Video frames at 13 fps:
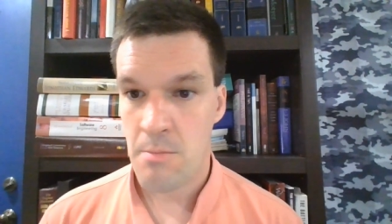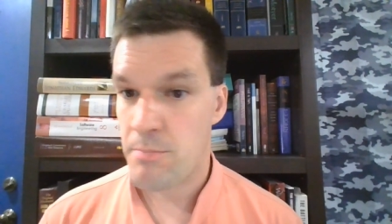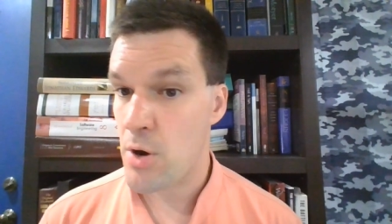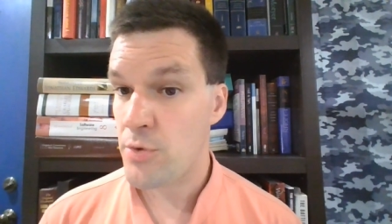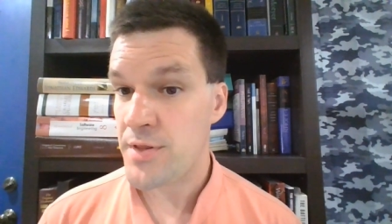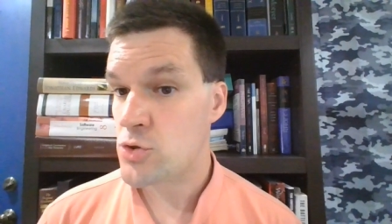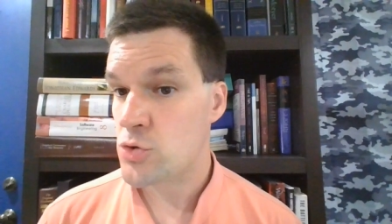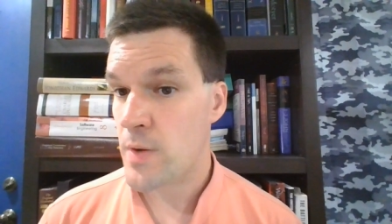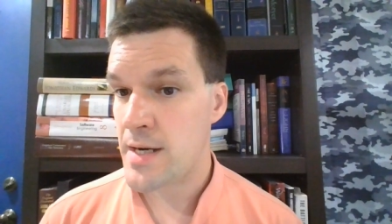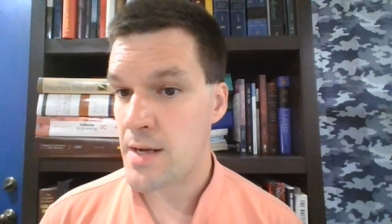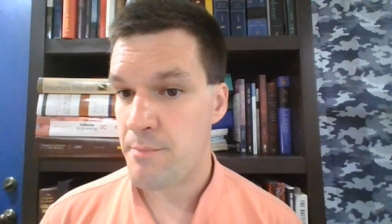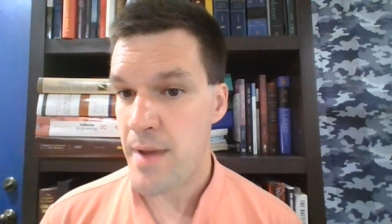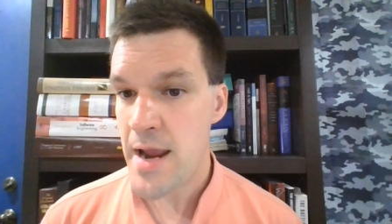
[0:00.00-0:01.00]
Both had
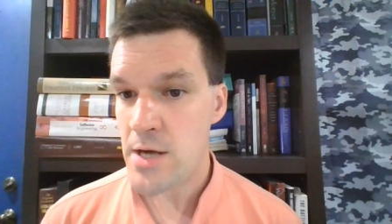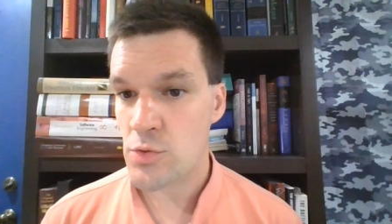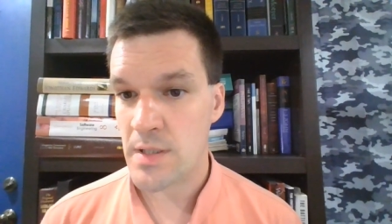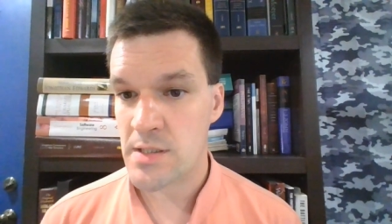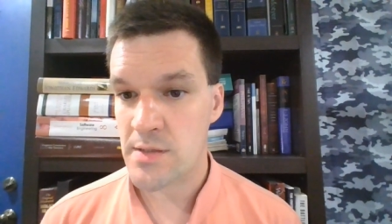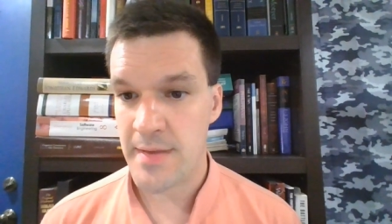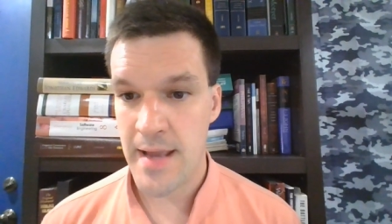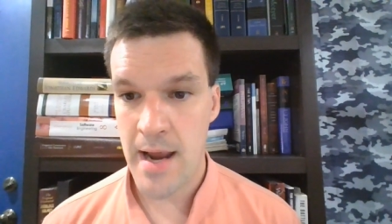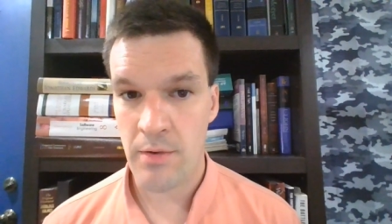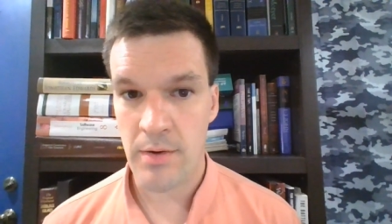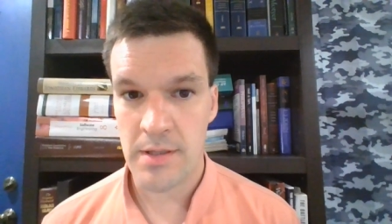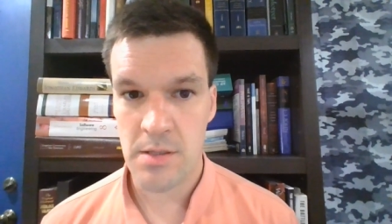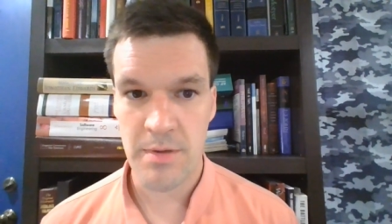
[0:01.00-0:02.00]
trained up patriots of the
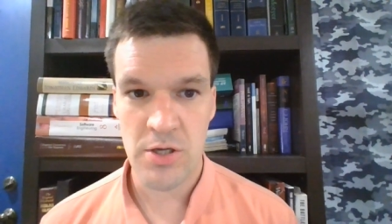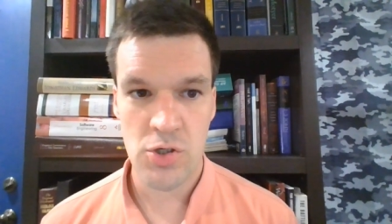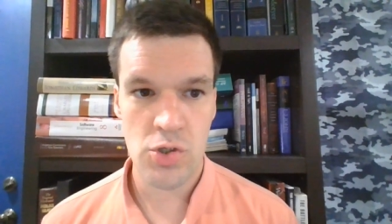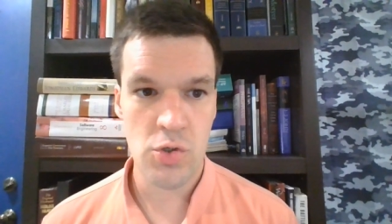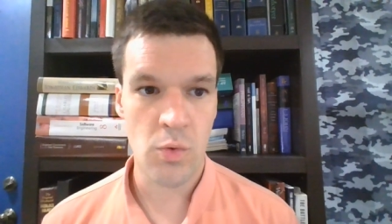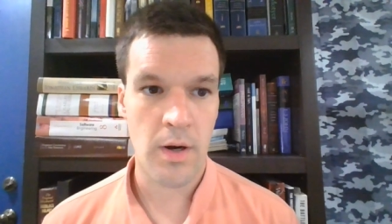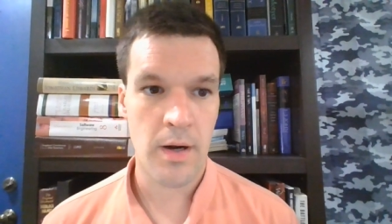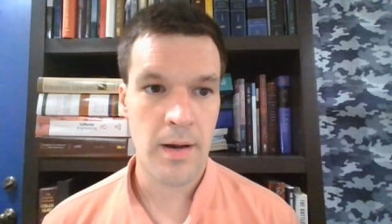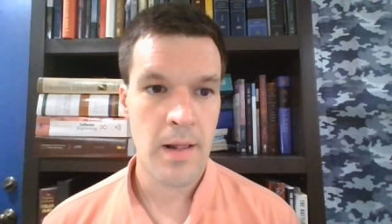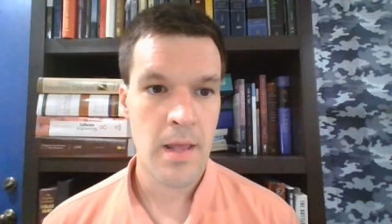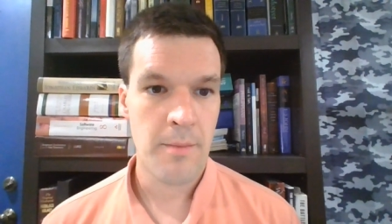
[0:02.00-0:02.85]
era, to be sure,